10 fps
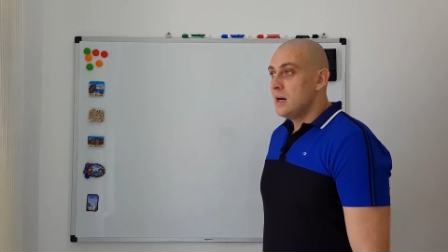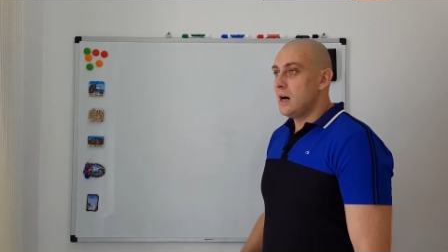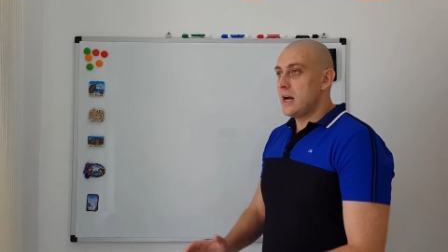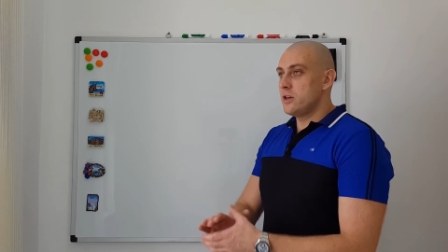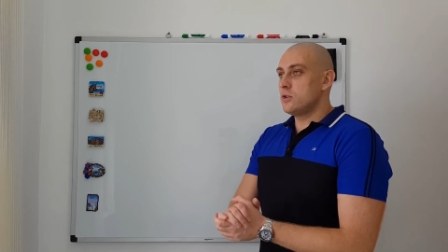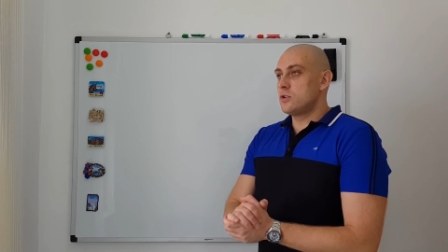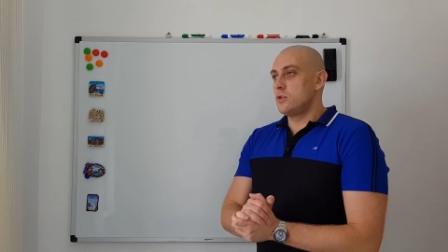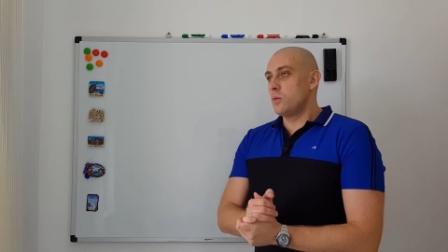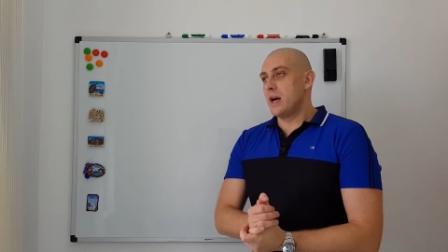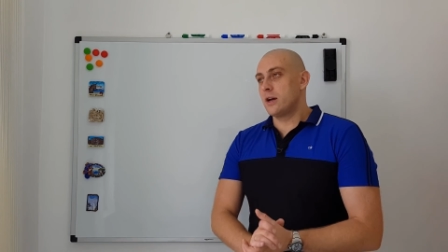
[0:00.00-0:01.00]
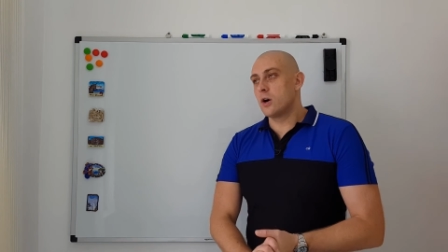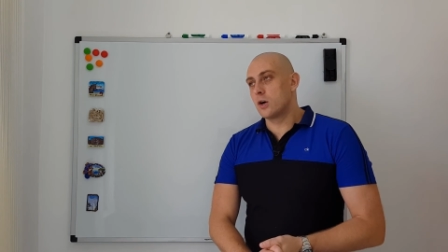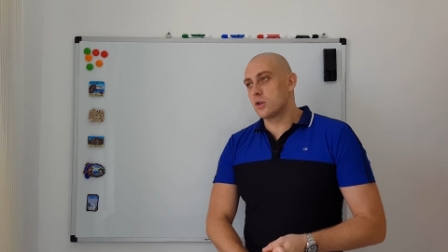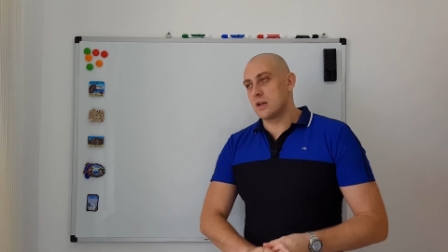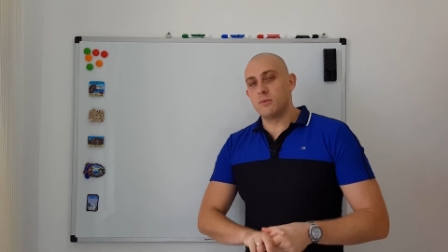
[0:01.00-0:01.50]
I used to wear
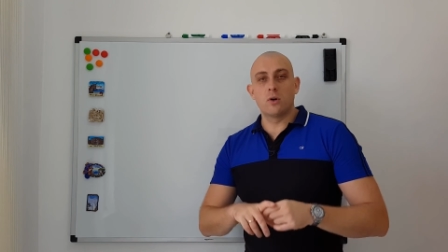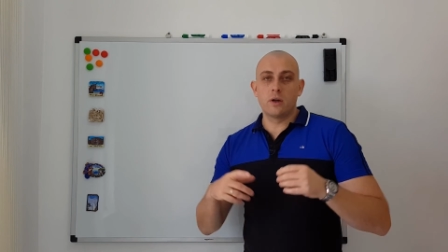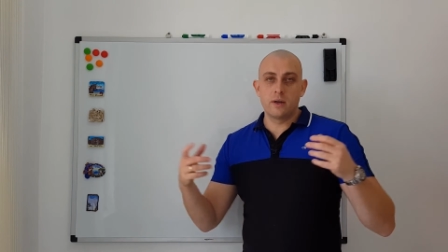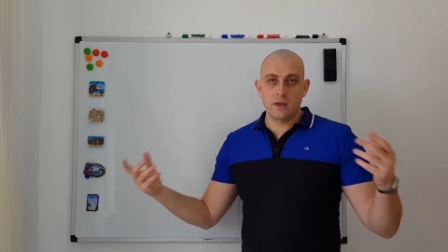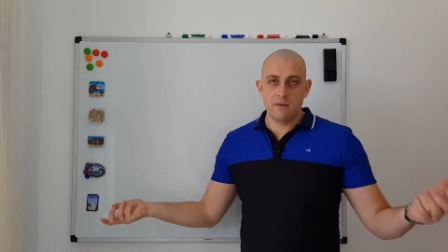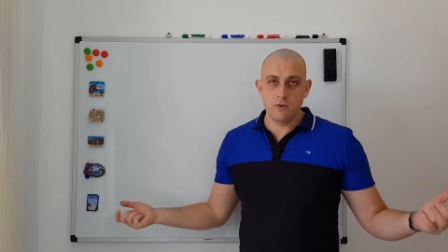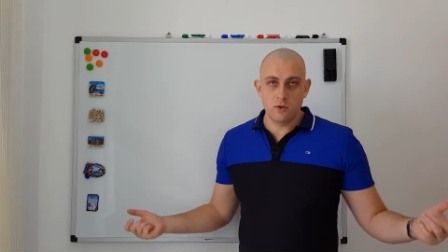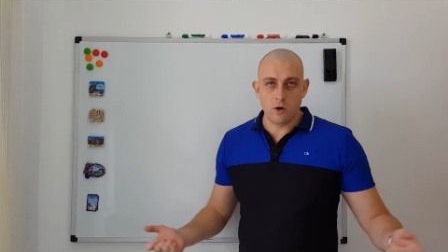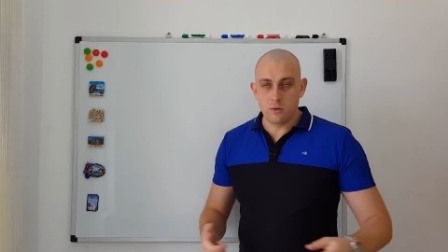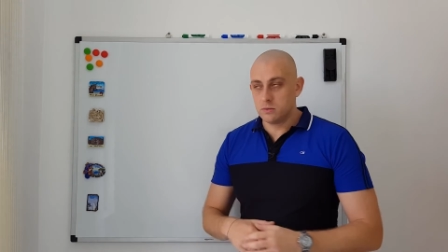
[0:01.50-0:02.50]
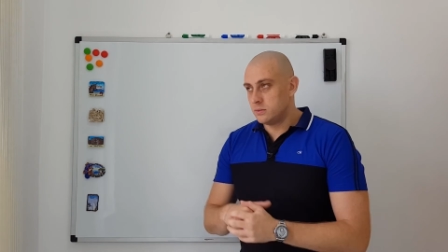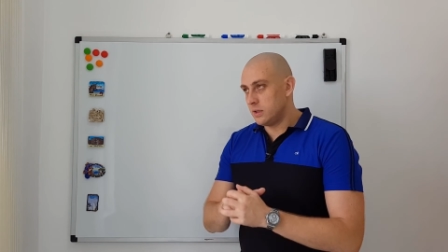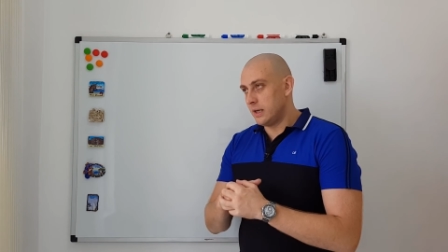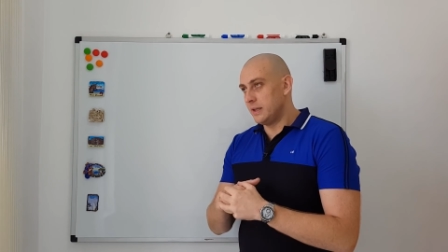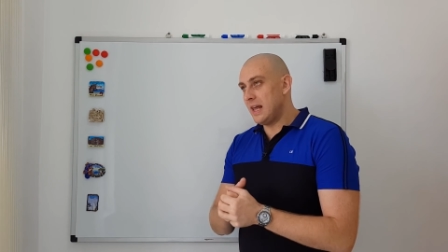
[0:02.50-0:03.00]
goggles. I'm not going to give you no
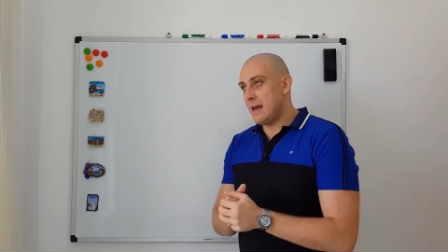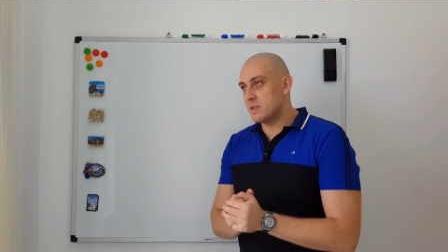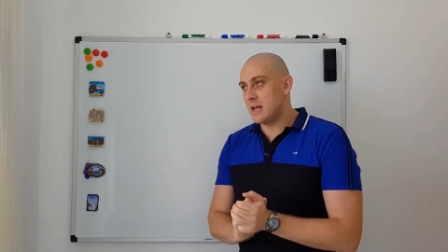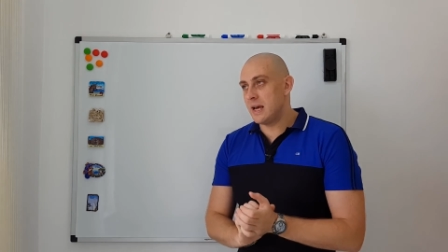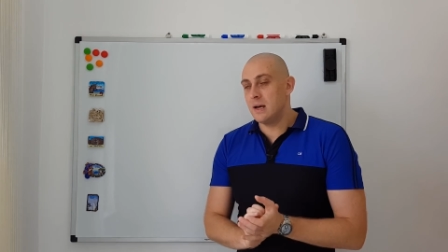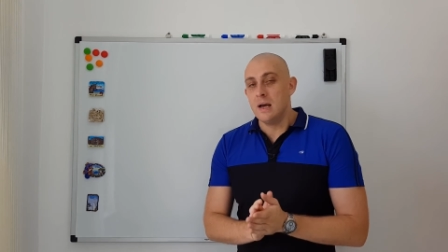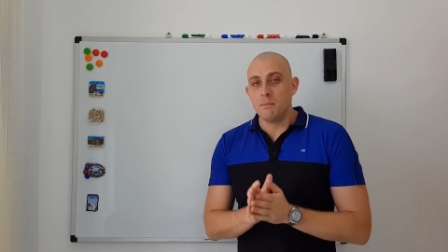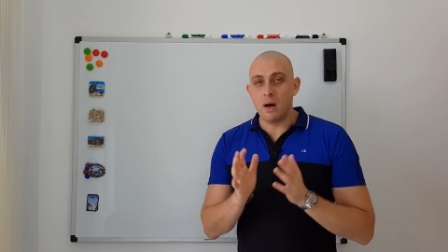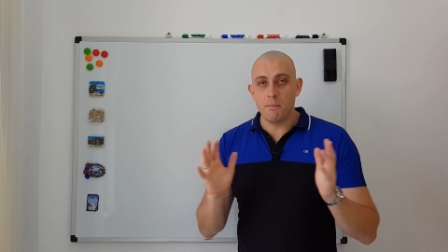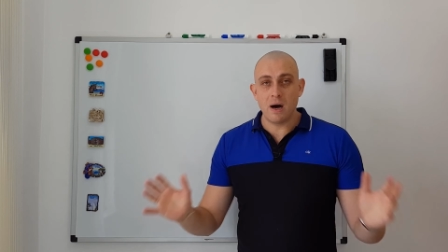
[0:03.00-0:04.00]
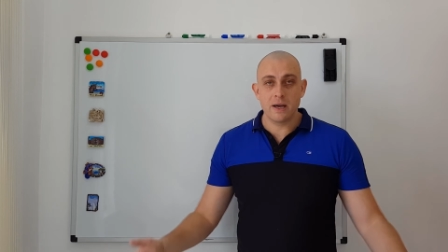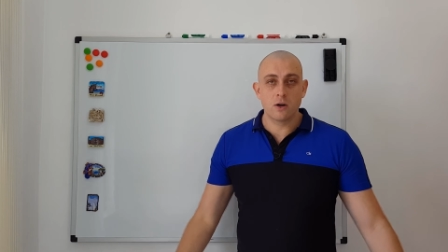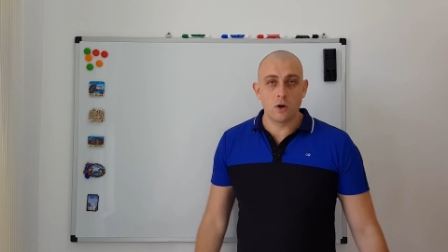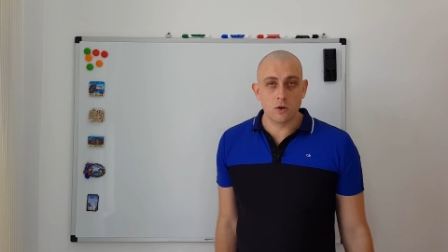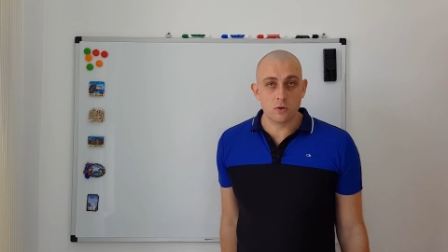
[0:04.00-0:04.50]
names here, but my
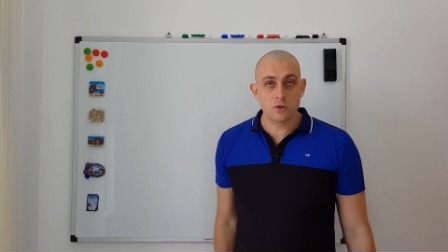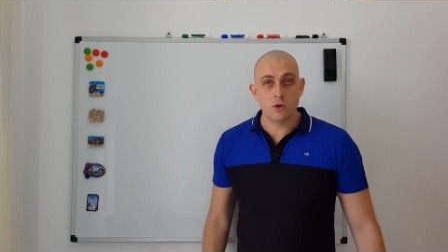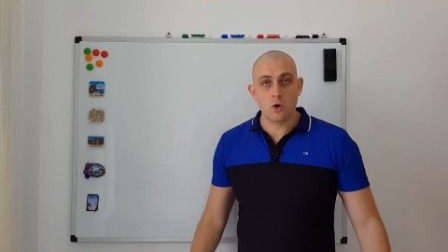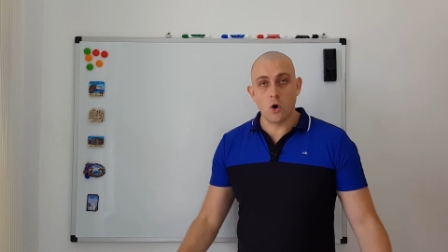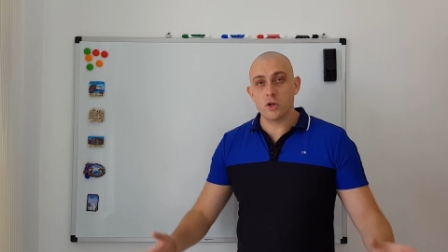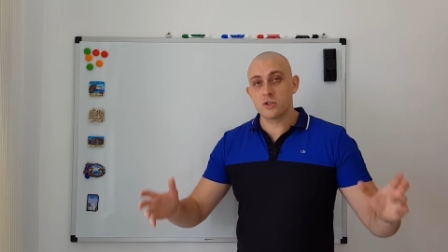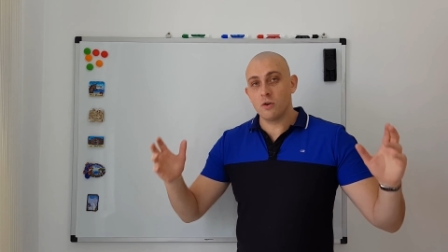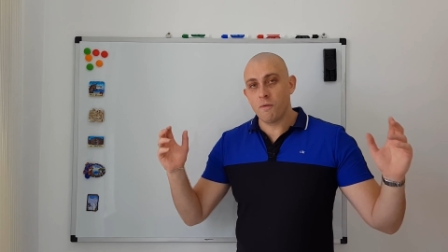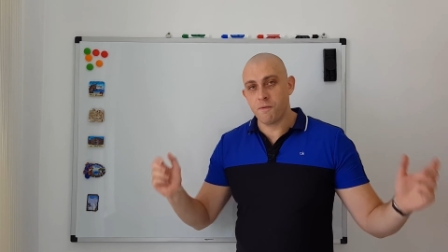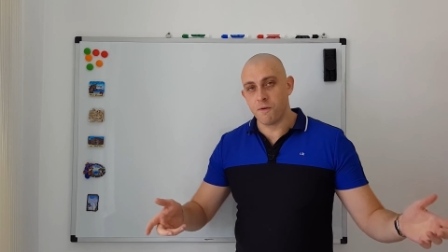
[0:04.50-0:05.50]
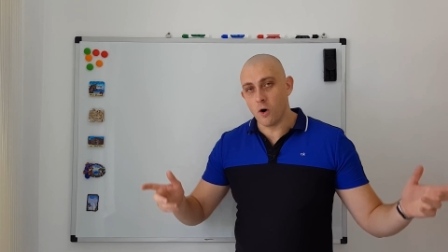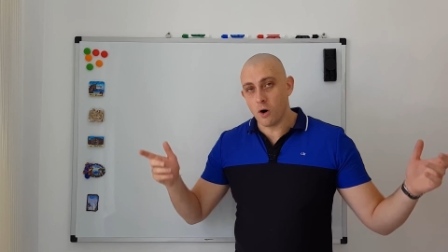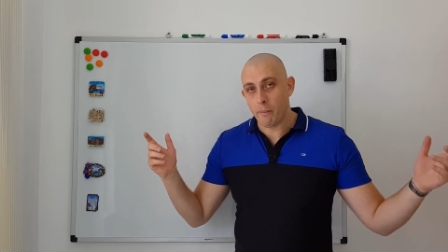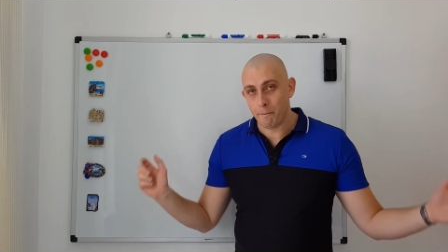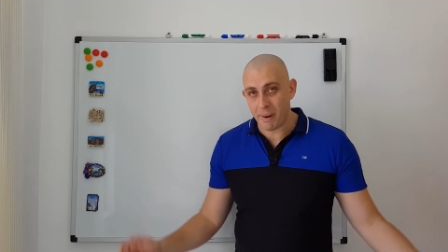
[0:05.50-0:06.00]
goggles cost
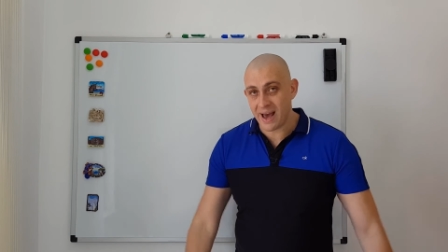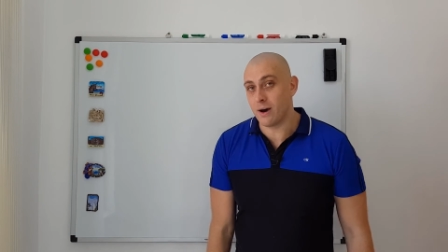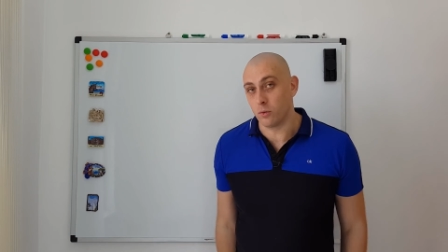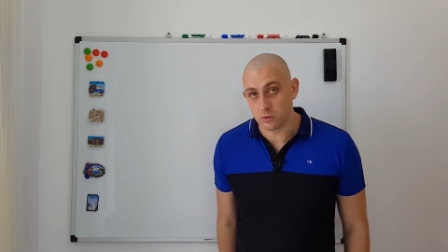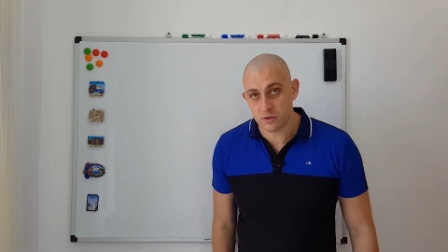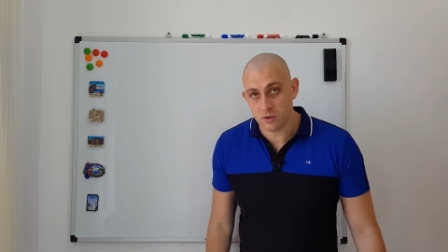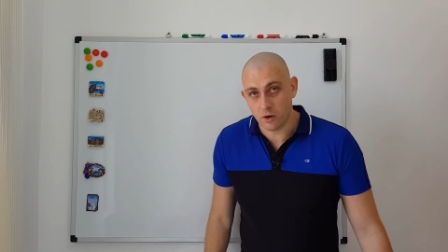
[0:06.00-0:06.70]
£4.